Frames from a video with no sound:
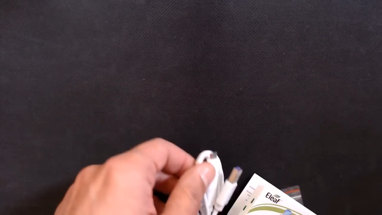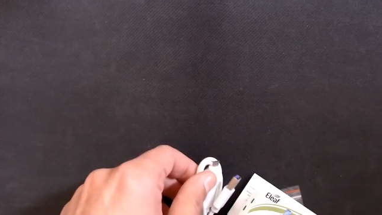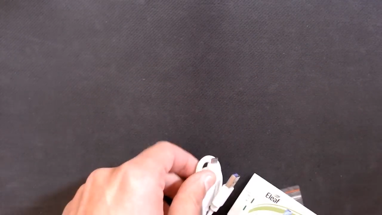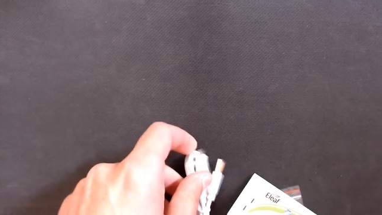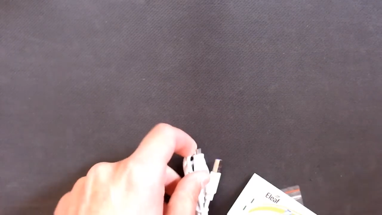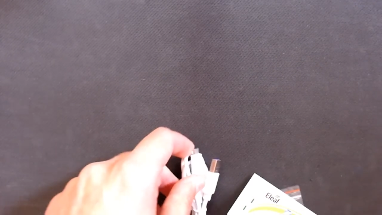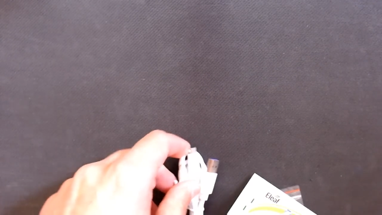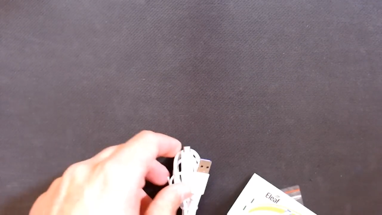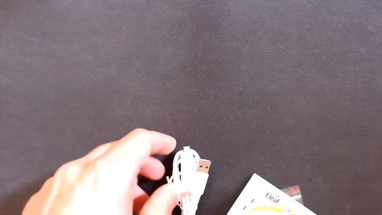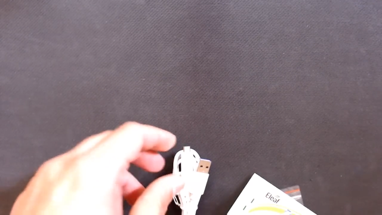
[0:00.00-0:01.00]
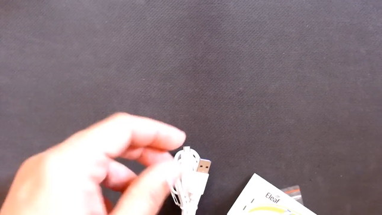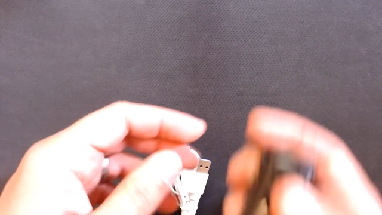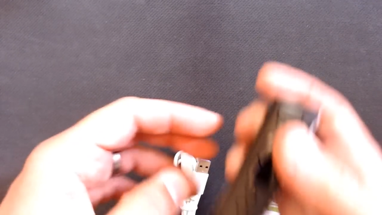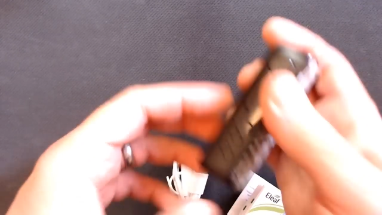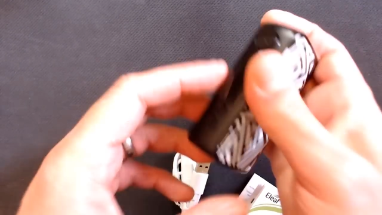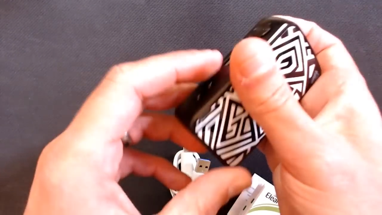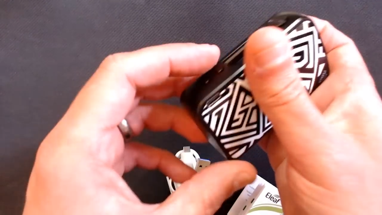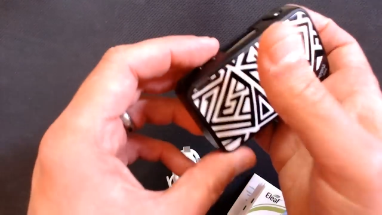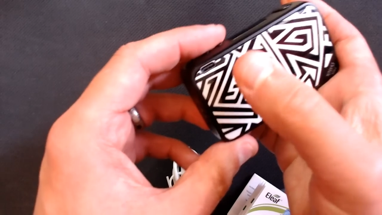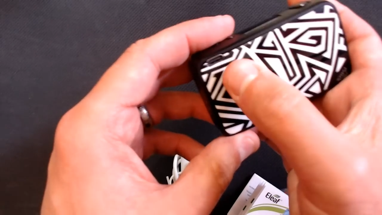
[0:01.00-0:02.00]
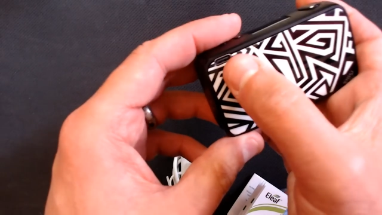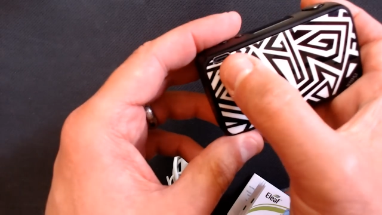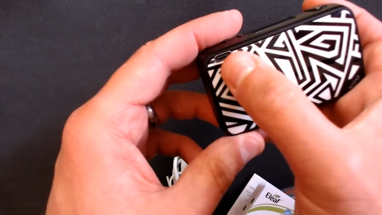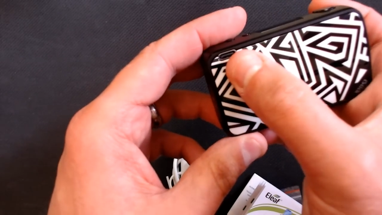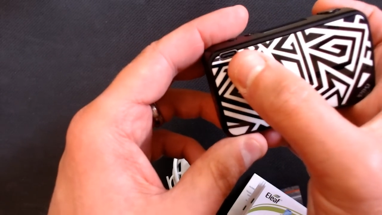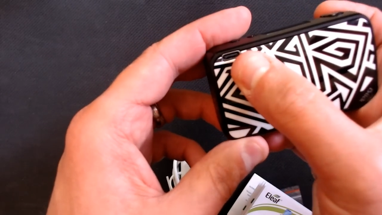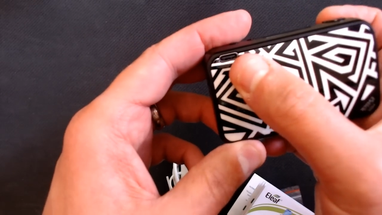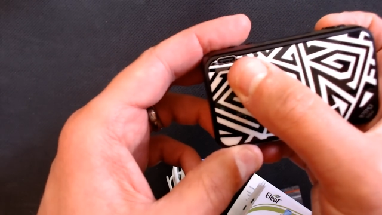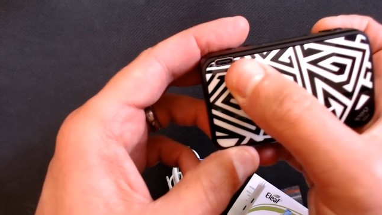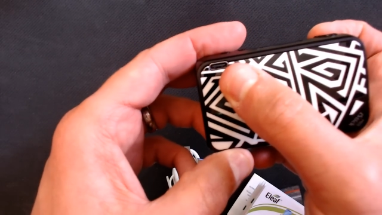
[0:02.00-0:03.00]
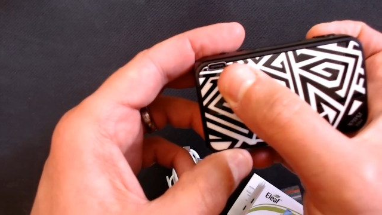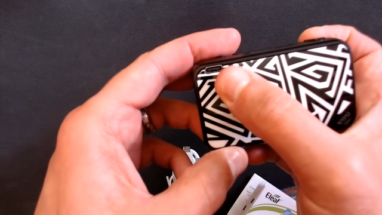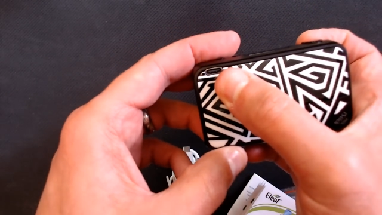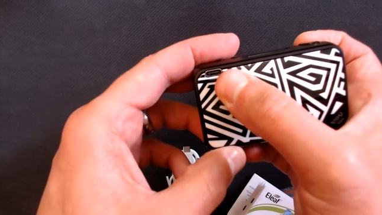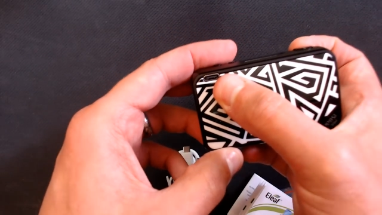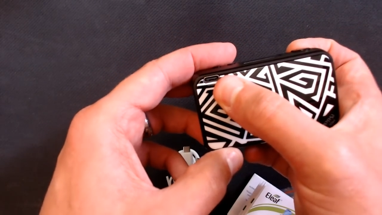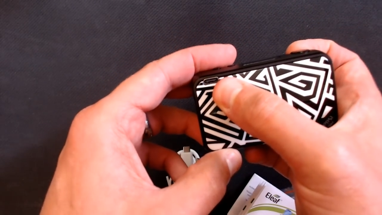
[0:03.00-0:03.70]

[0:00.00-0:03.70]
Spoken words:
Nobody's mouth can be seen.